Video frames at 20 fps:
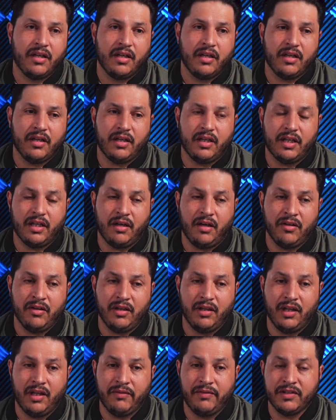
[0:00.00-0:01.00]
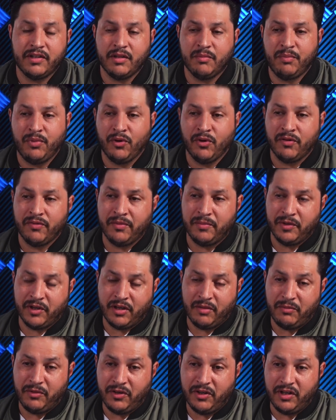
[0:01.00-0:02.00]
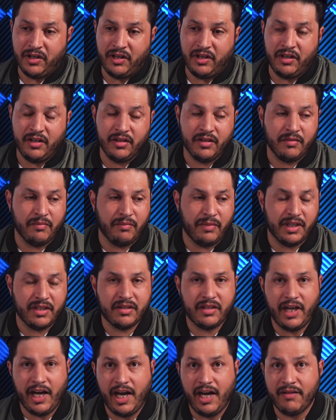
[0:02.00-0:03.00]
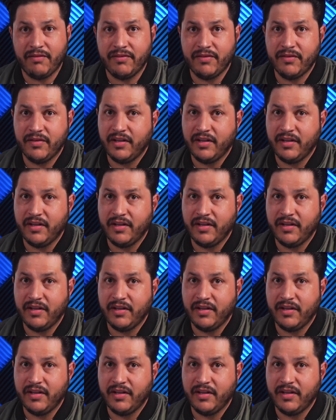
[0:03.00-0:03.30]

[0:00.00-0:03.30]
All the love and support from the community, my staff.